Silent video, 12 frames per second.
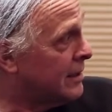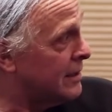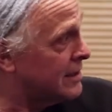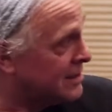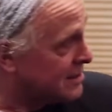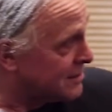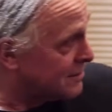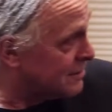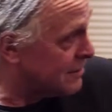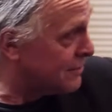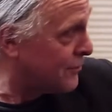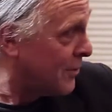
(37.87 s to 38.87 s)
This is
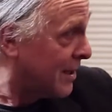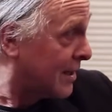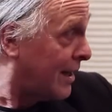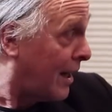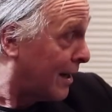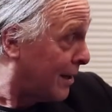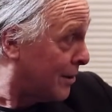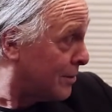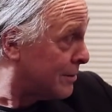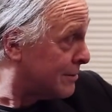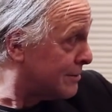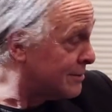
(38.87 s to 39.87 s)
Frida
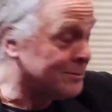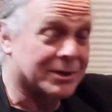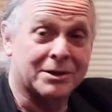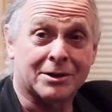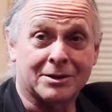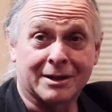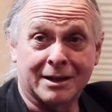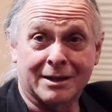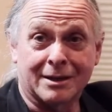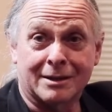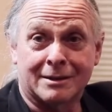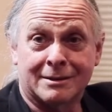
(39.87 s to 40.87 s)
Kahlo with her
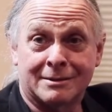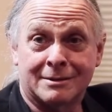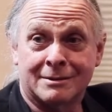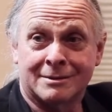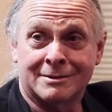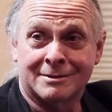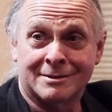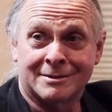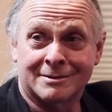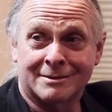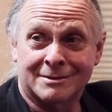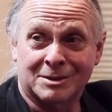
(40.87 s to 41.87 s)
deer,
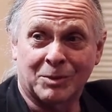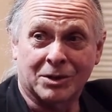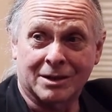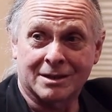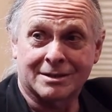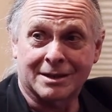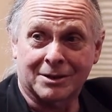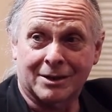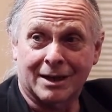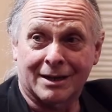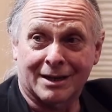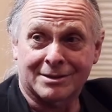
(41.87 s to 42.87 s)
smoking a
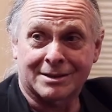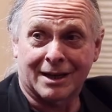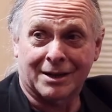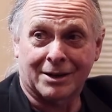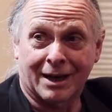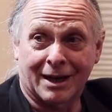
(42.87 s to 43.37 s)
cigarette outside her